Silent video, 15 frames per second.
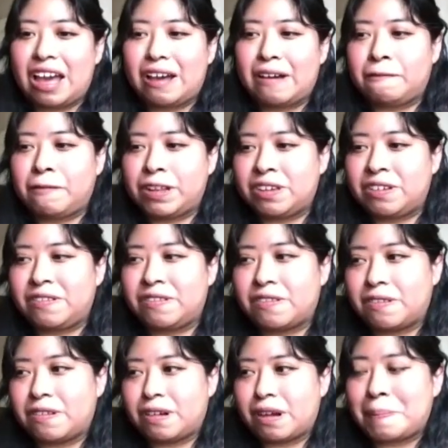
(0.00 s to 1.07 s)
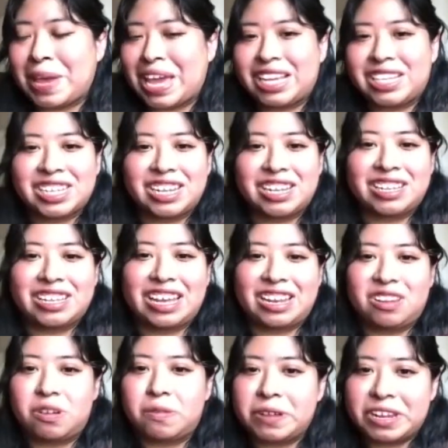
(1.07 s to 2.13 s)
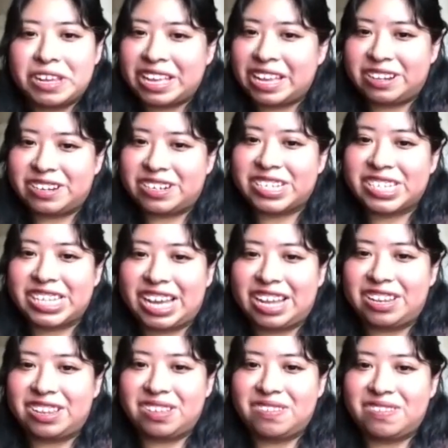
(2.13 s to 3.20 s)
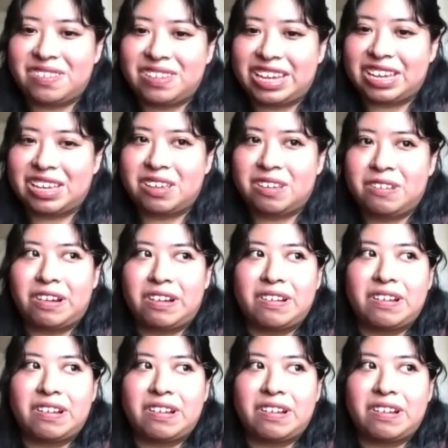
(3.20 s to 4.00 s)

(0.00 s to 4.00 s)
when you're a patient and nobody can understand you, like you,